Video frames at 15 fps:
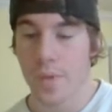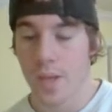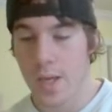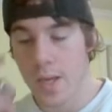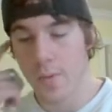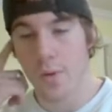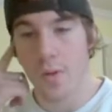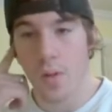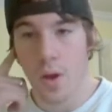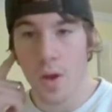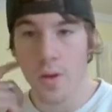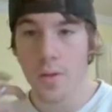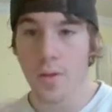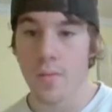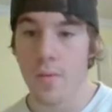He will
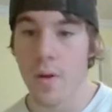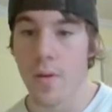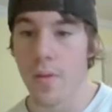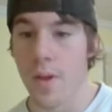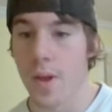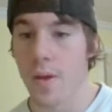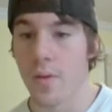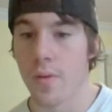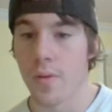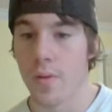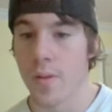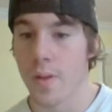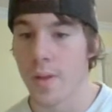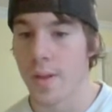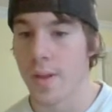long throw, though,
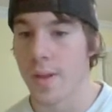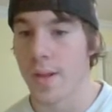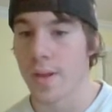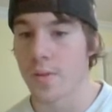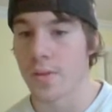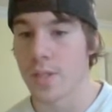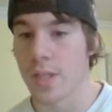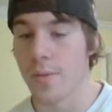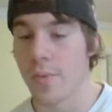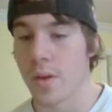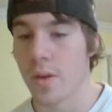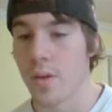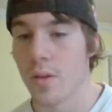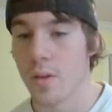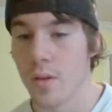the Necrozma,